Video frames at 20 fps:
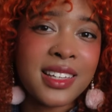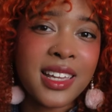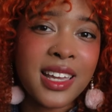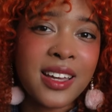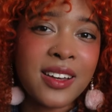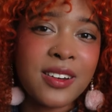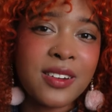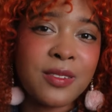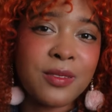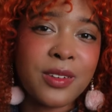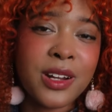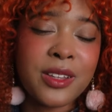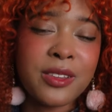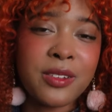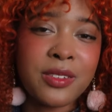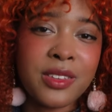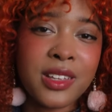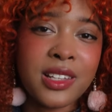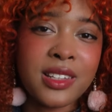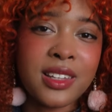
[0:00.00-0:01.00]
account
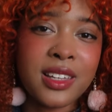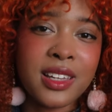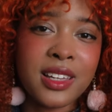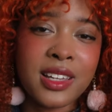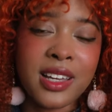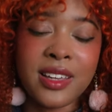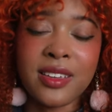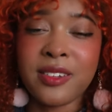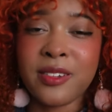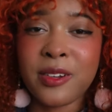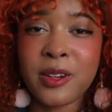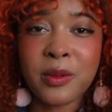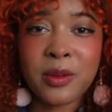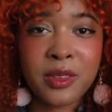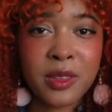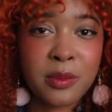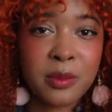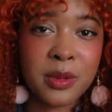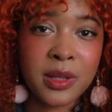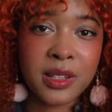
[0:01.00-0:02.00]
rather than like I started
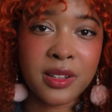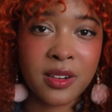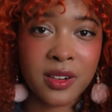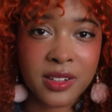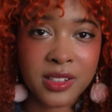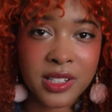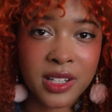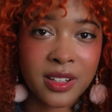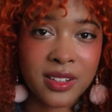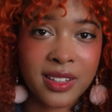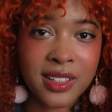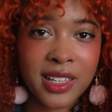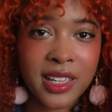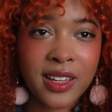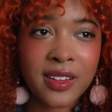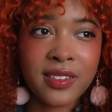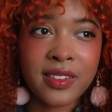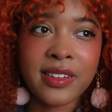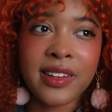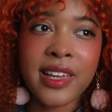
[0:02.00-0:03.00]
with a big cartel
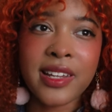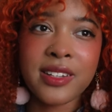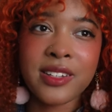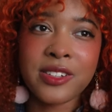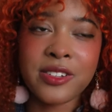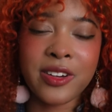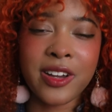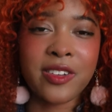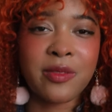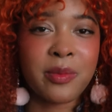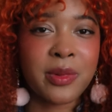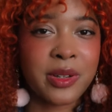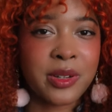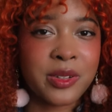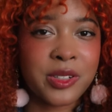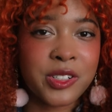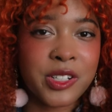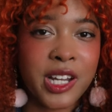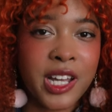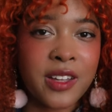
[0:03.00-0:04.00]
account and had to drive my
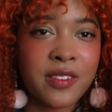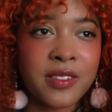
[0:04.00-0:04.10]
own traffic.